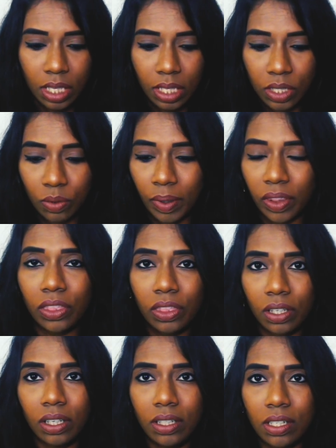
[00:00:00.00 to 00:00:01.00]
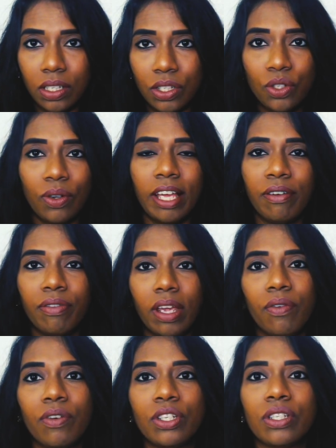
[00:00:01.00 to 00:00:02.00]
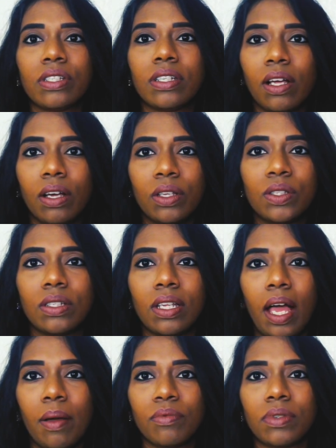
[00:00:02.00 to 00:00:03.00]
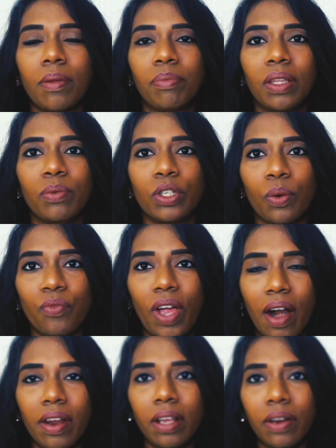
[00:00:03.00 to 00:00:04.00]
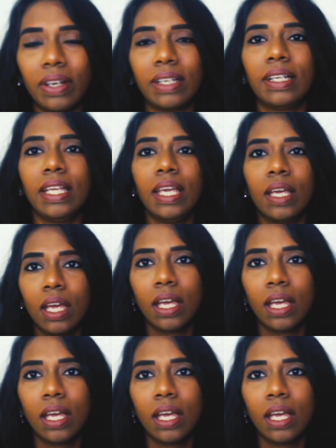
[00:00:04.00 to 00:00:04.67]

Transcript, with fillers: So my third July favorite is, is um, something which I'm wearing currently.